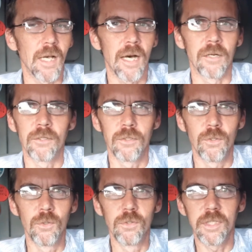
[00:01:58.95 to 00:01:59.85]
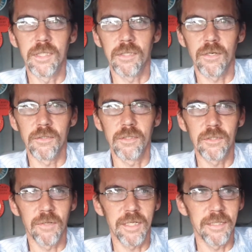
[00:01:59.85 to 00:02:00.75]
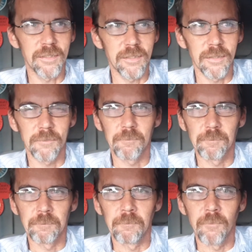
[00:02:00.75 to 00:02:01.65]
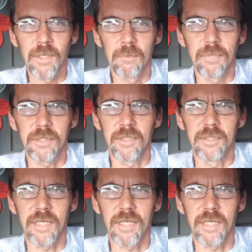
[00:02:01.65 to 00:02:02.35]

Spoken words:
I don't know who's eating all these crickets, but there's